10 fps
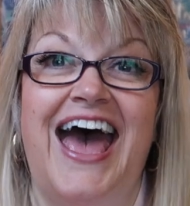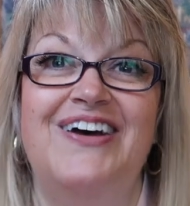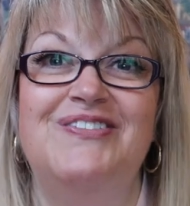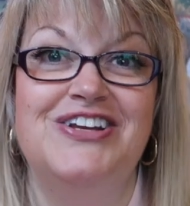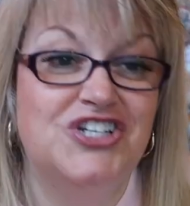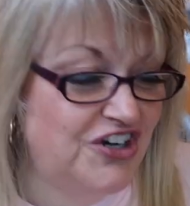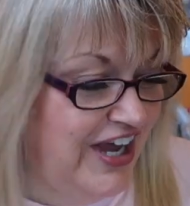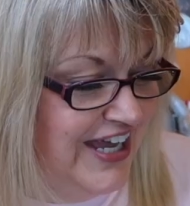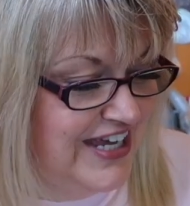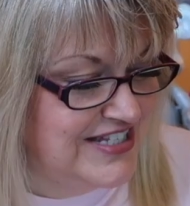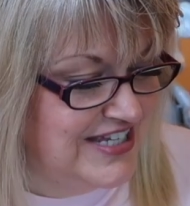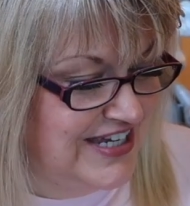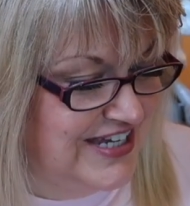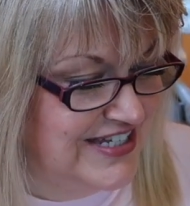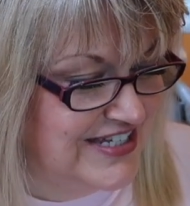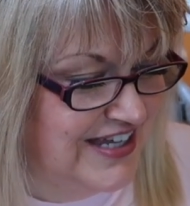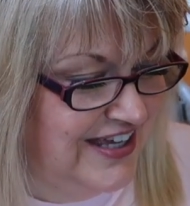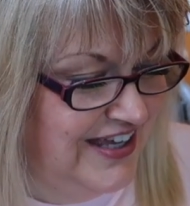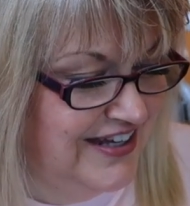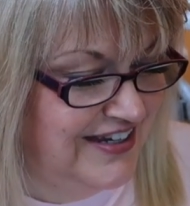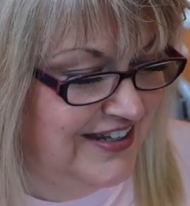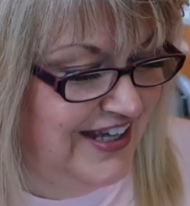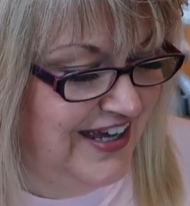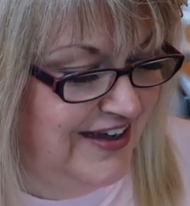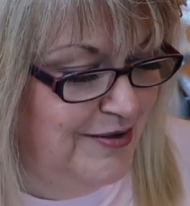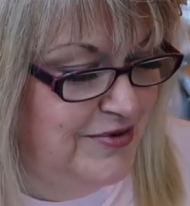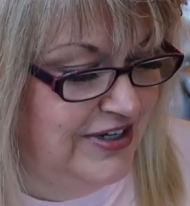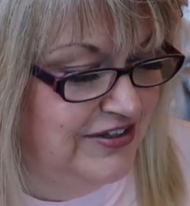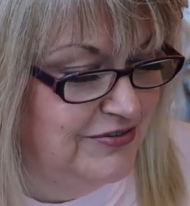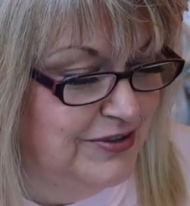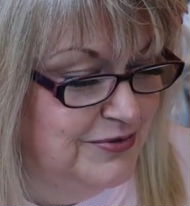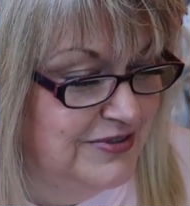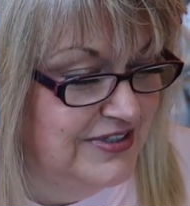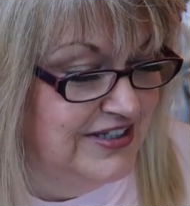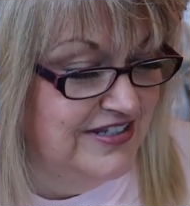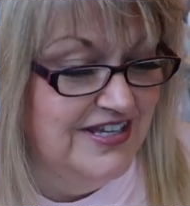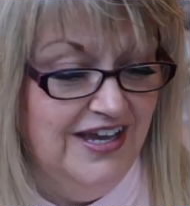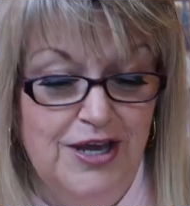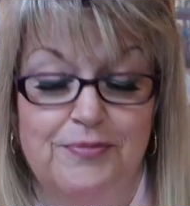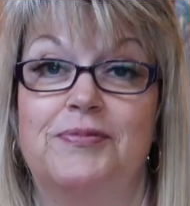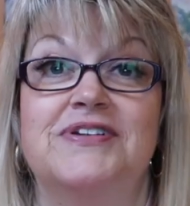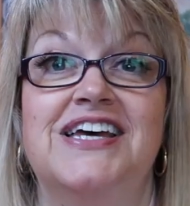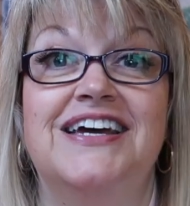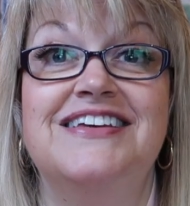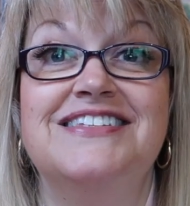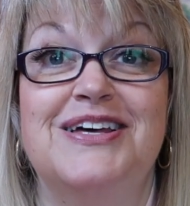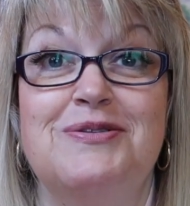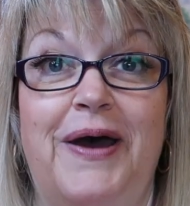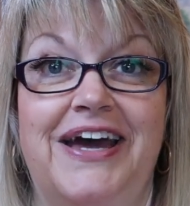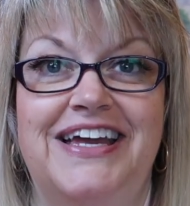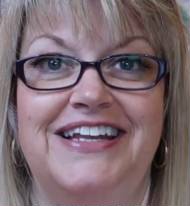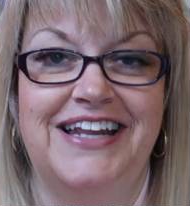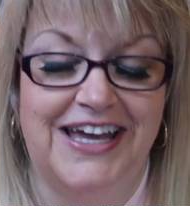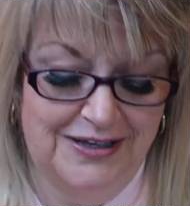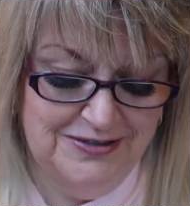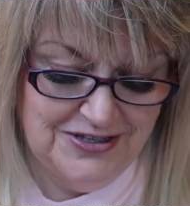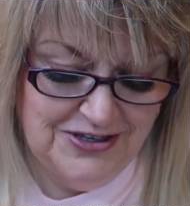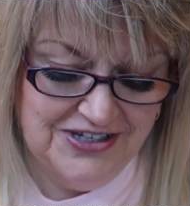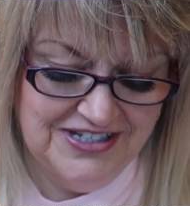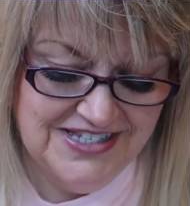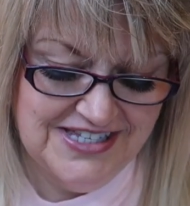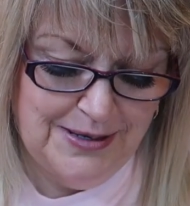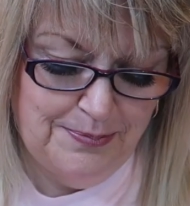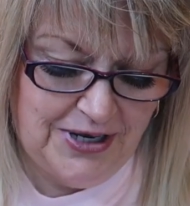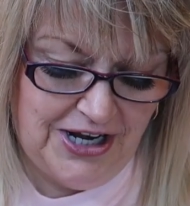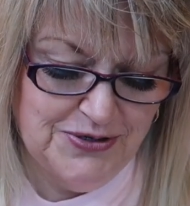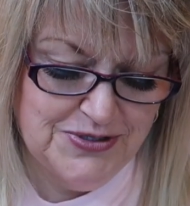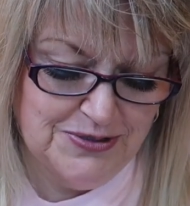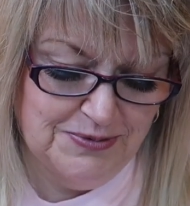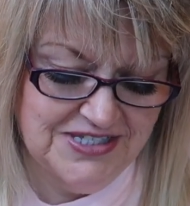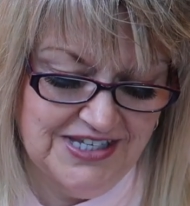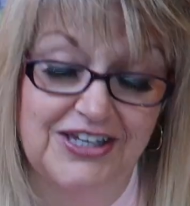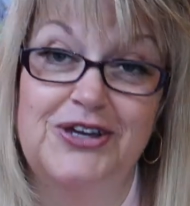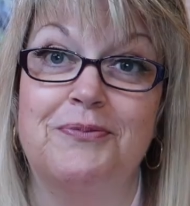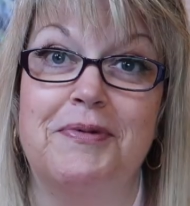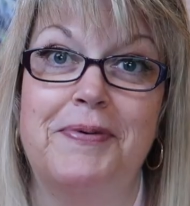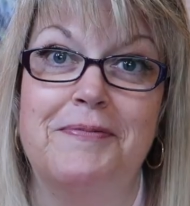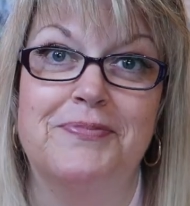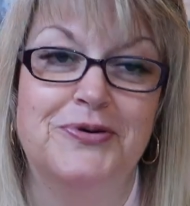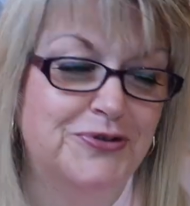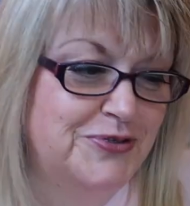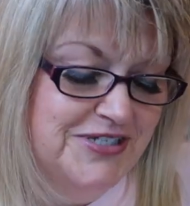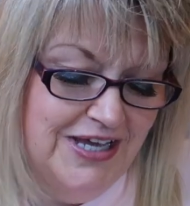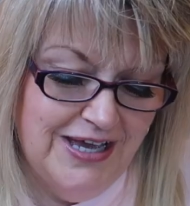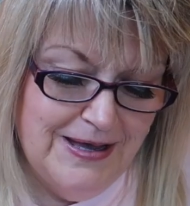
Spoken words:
And we traded. Yeah, I'm really thrilled with these. But I'm going to take these out of the packet now so you can see close up, because they can go on my pin board.